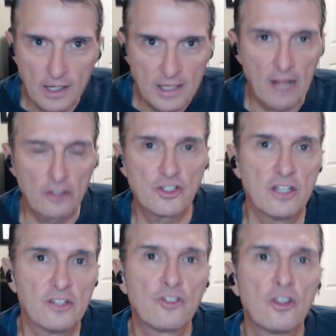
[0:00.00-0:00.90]

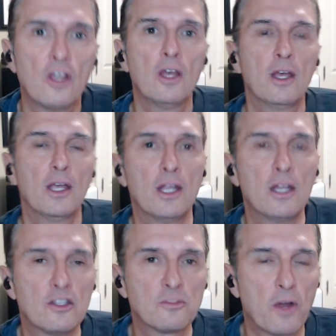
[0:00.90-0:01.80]
acknowledged this in
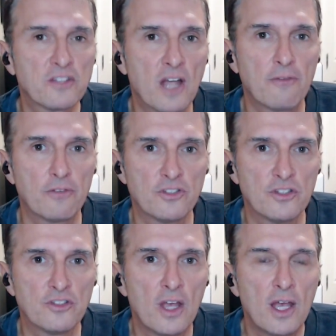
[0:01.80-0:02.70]
his press
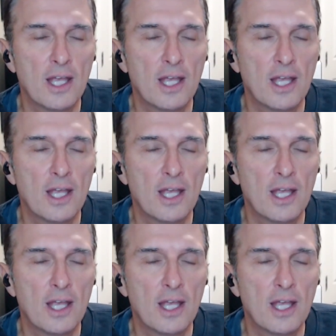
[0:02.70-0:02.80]
conferences.